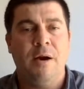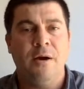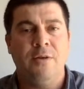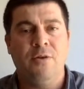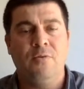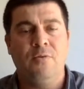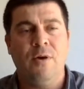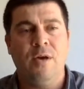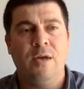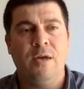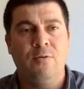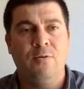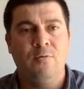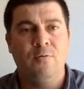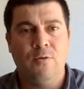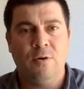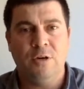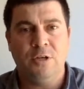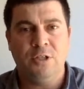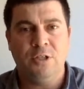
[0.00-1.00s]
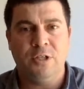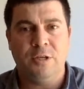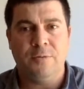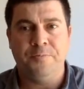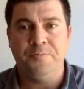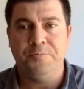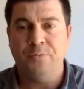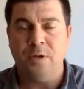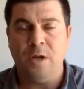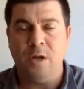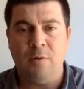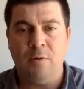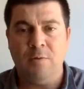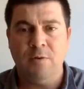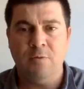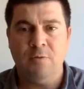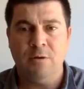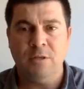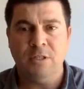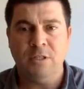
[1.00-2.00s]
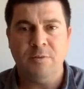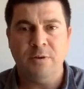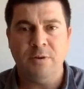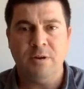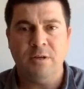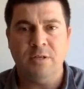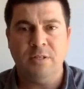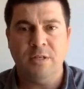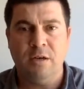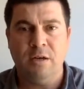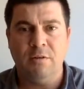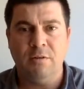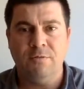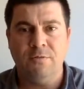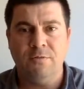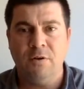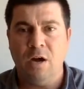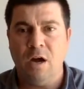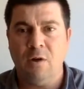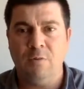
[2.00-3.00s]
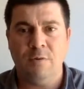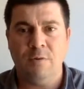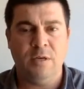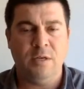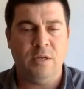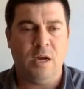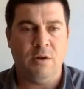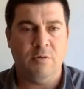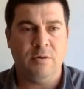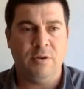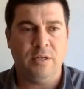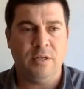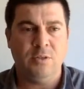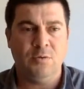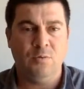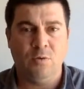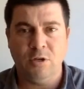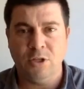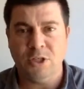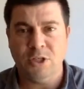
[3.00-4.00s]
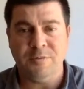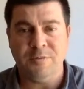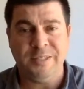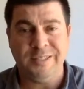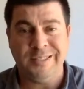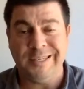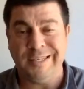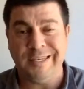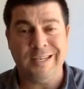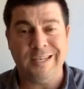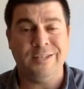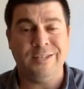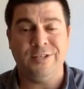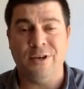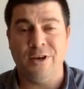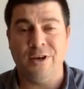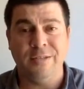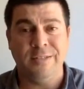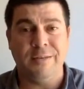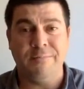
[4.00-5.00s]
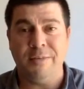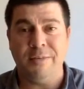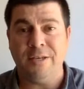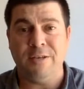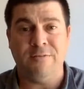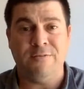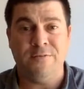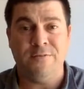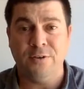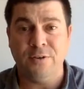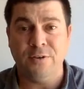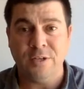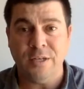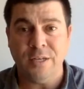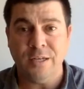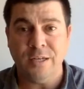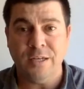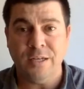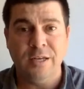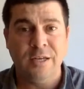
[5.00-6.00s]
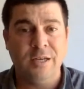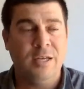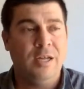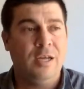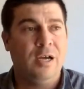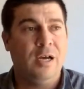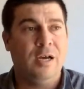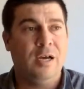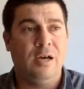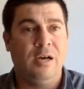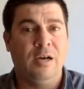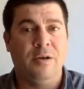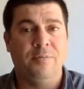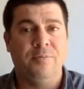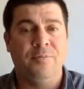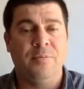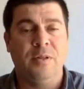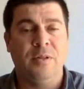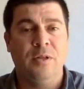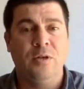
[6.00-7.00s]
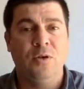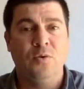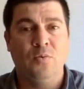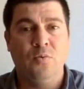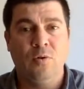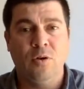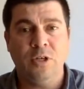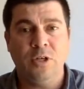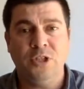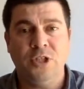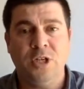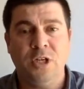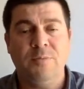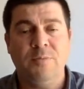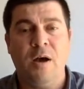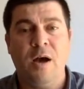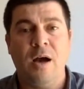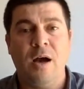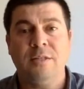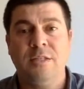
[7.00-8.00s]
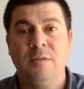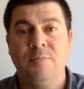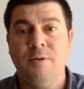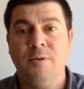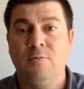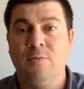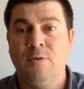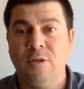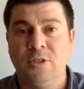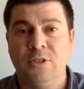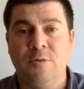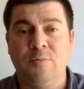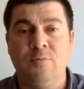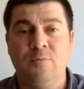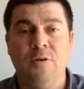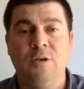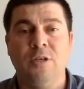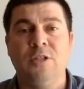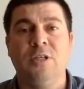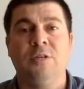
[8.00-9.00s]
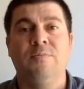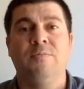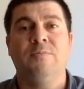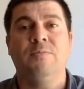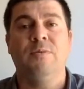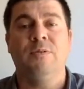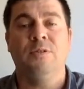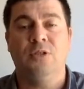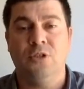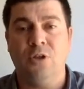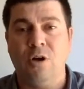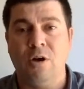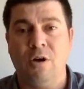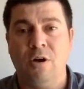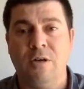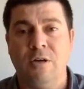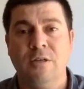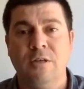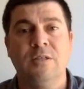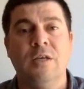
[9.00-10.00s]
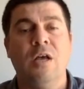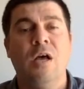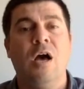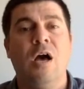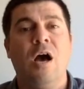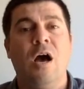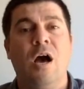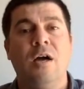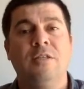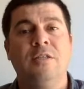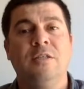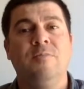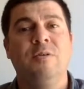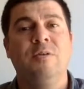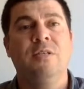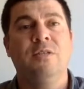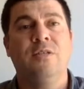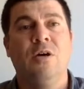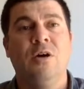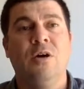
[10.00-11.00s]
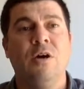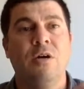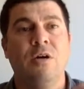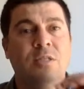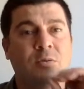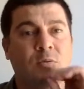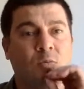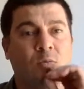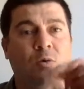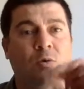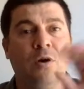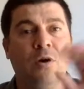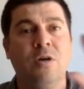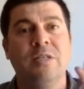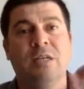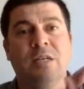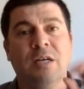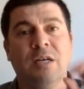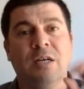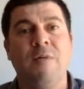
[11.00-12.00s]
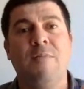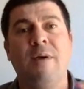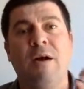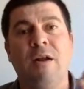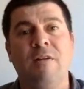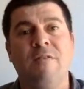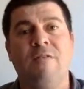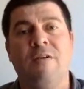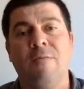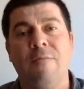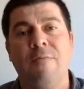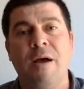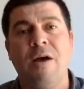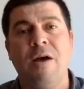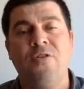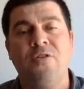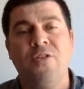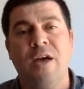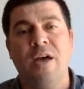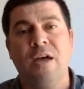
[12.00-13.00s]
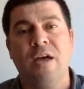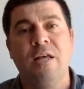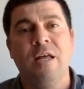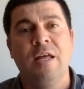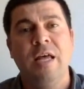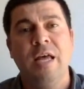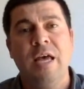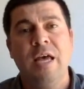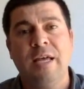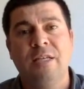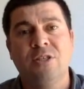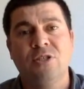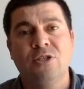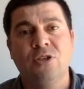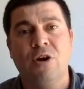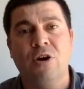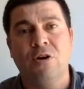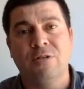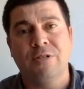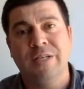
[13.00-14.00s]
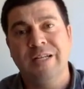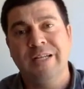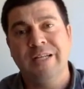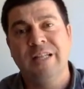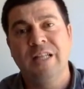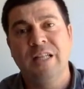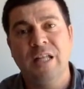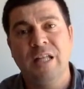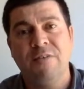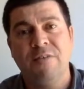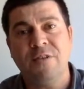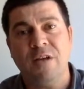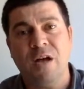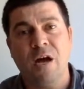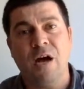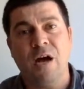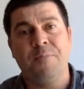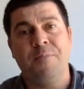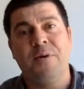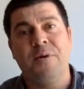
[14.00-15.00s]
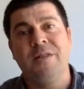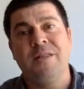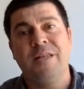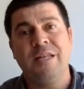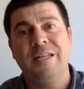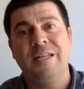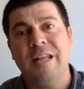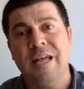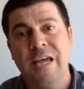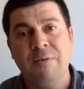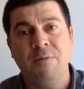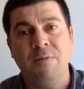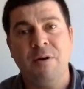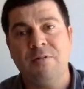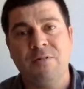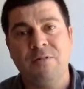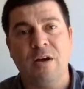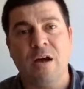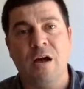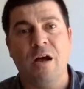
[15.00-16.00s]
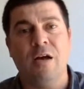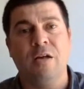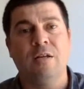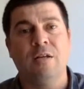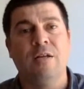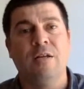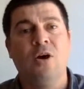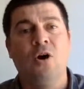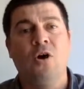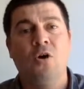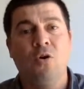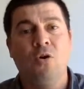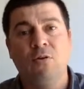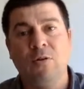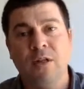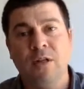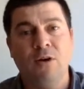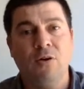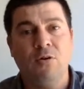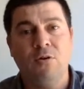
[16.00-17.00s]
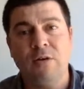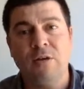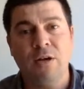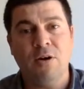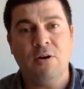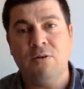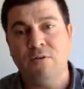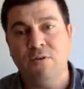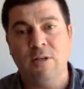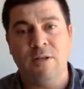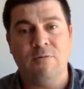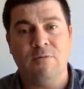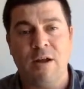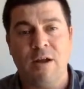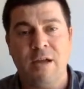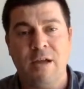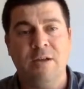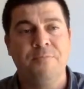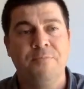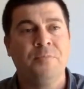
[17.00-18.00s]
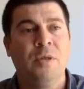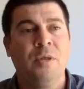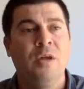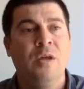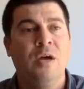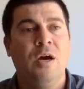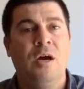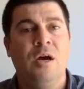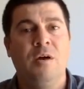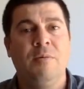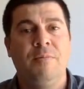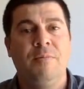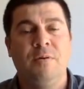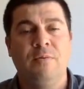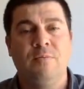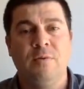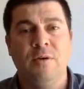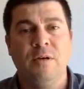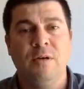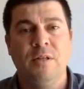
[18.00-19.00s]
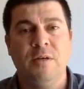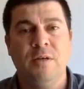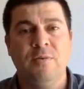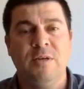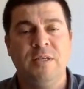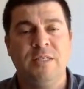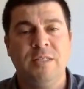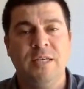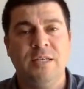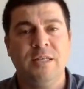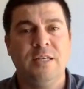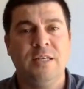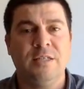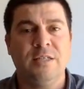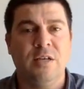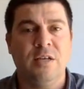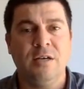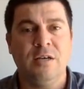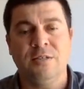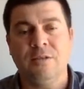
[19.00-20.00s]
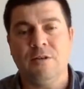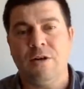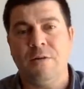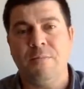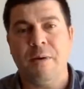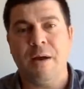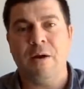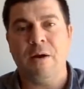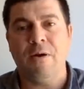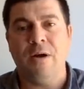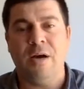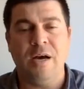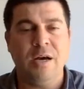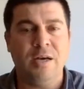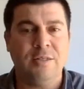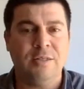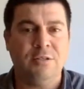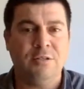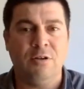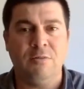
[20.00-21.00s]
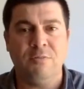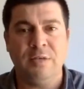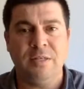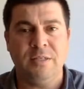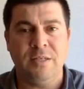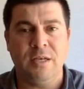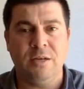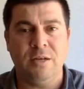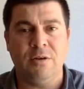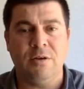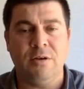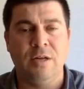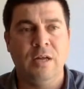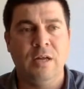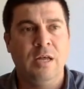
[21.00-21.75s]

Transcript: By the way, worship. Are we worshiping ourselves? Is worship singing songs that make you feel good? Worship ought to be worship. Worship songs ought to be songs, words that come out of our mouth that exalt, lift up the name of God. Holy, holy, holy, right? But really, we sing these songs that are about us and they're me-centered.